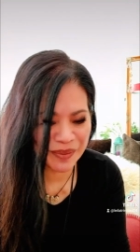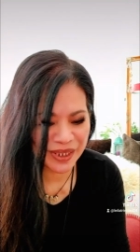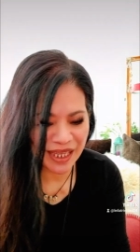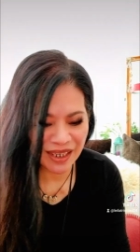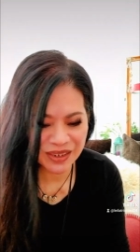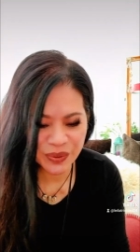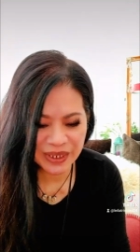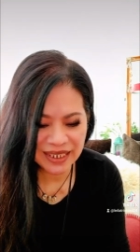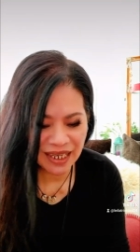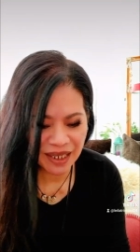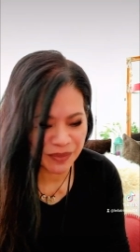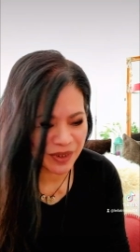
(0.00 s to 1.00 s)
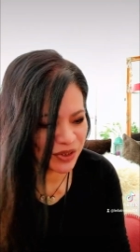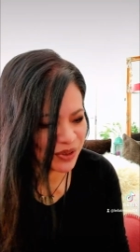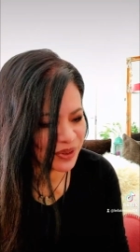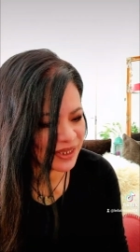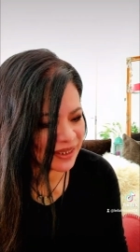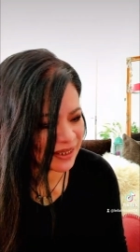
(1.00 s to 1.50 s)
But actually, I'm not
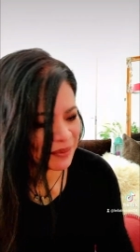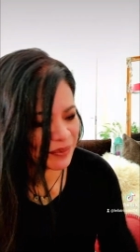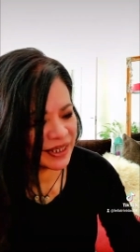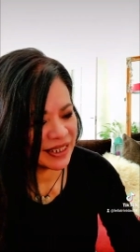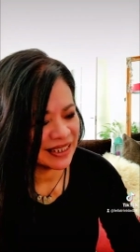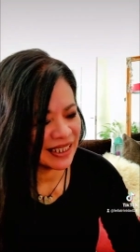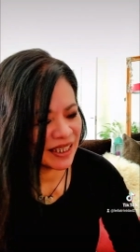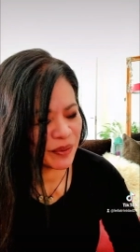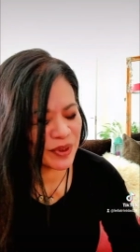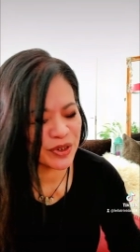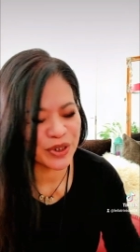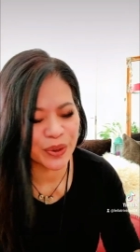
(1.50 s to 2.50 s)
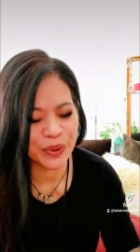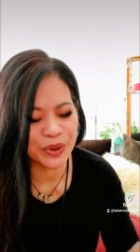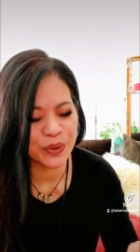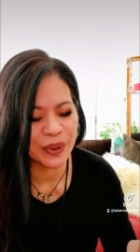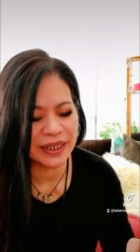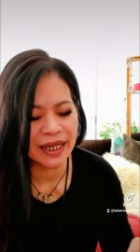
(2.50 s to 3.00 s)
using lipstick. I will show
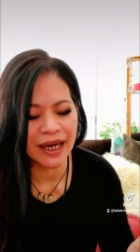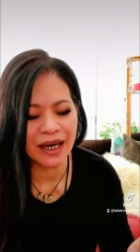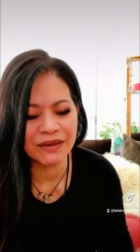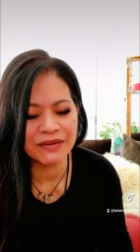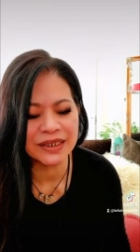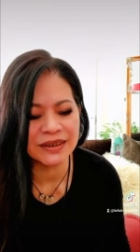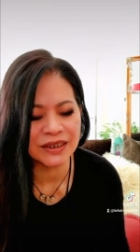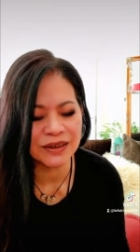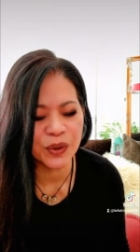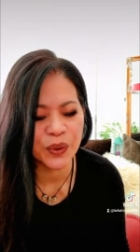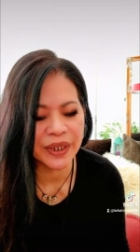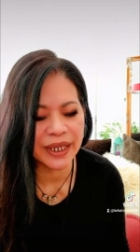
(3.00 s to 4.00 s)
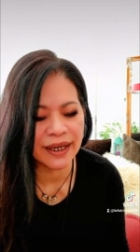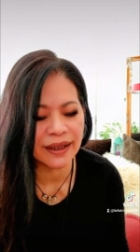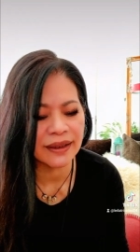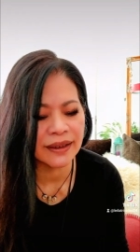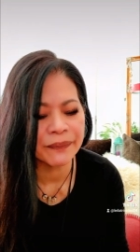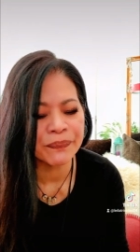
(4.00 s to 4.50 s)
you what I have. This is
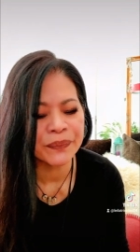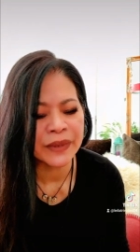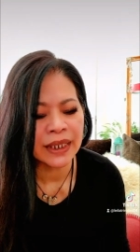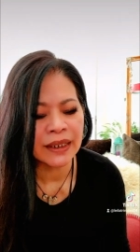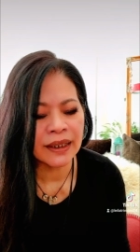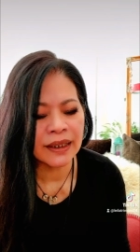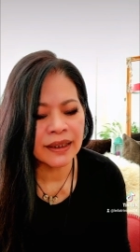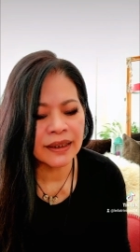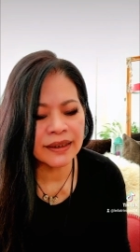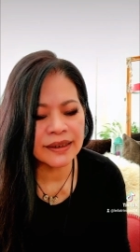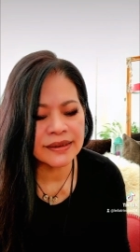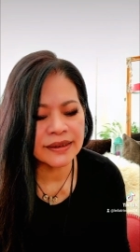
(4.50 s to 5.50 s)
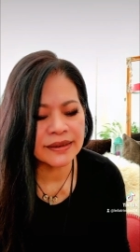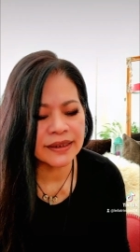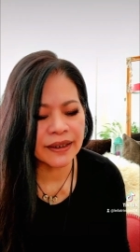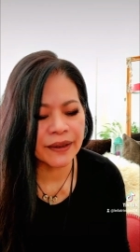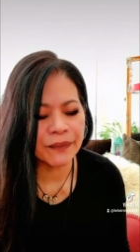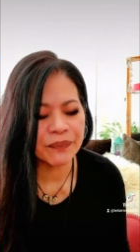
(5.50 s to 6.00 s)
L'Oreal. This is
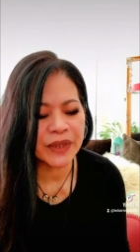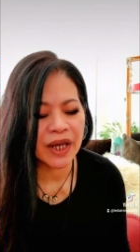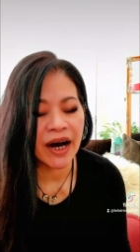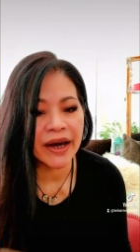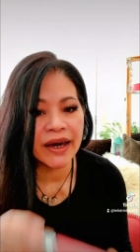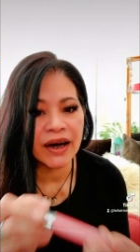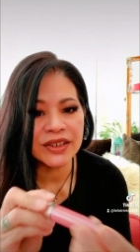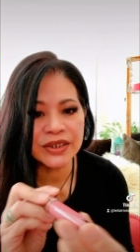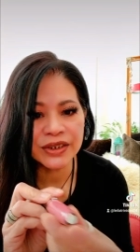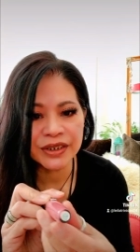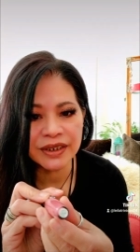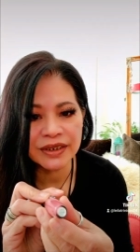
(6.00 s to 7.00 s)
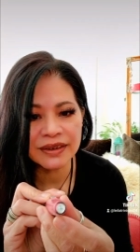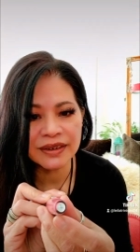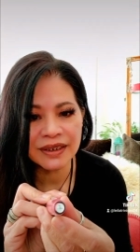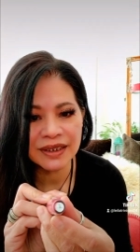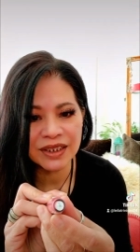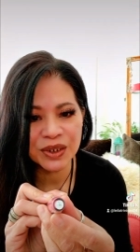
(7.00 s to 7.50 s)
Eye Assert.
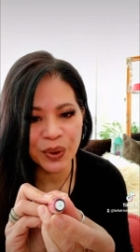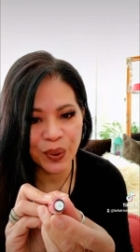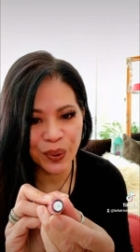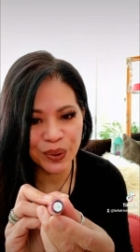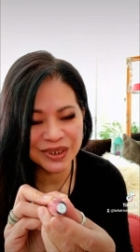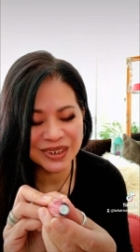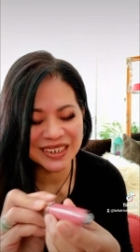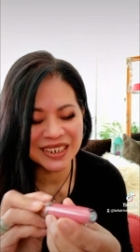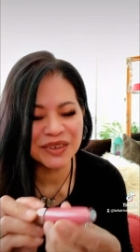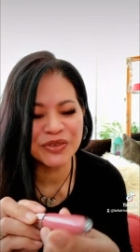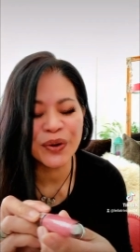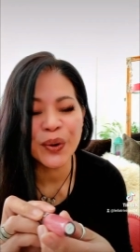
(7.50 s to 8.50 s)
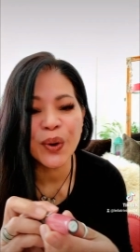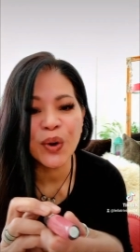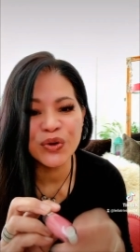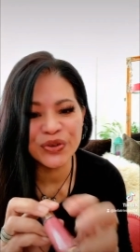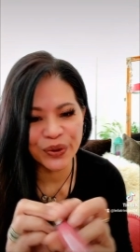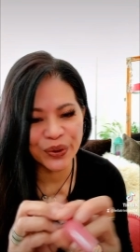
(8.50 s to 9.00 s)
It calls
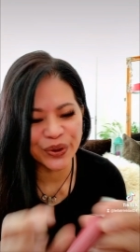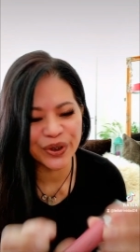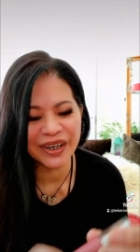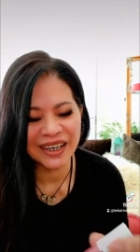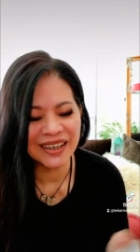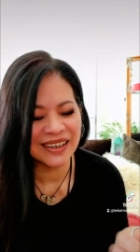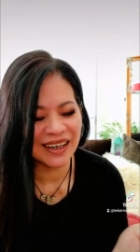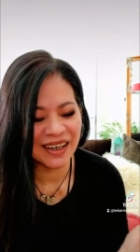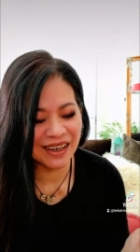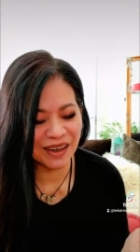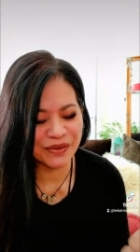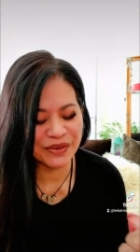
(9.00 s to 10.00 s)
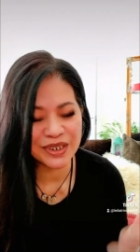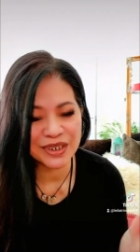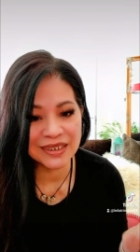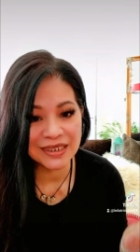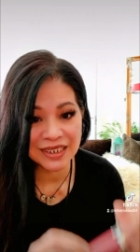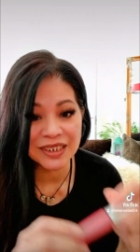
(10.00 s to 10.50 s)
404. I love this.
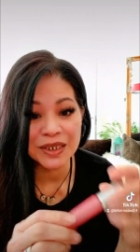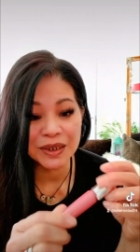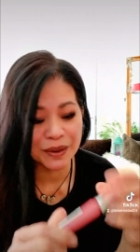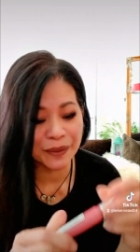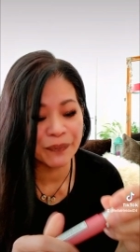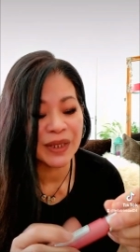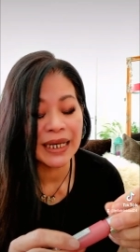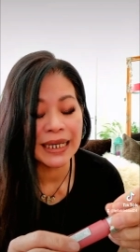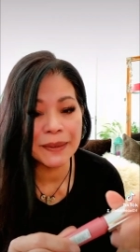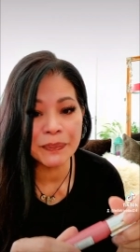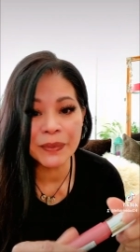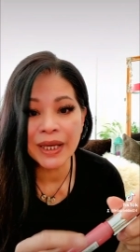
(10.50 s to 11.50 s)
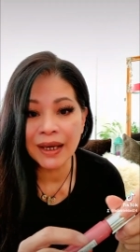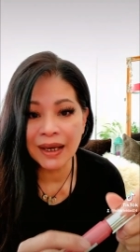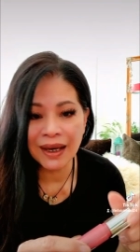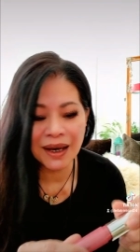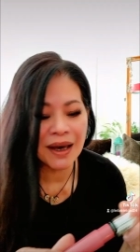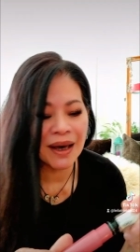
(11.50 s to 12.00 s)
This is a lip
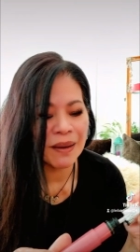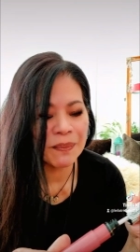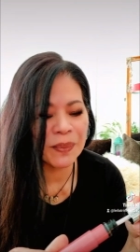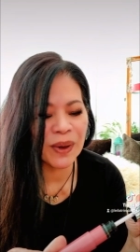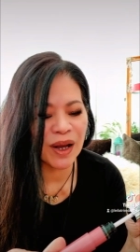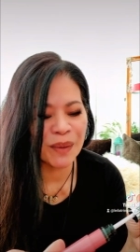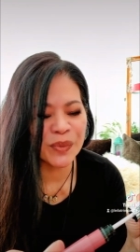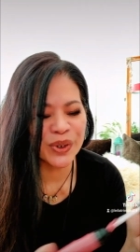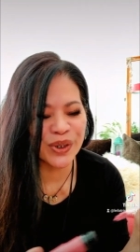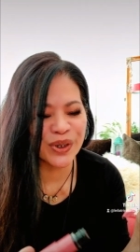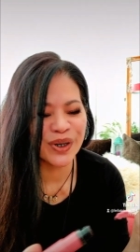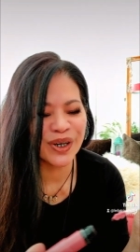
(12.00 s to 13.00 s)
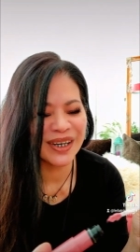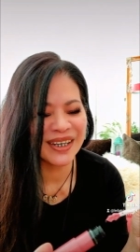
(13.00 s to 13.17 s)
plumber.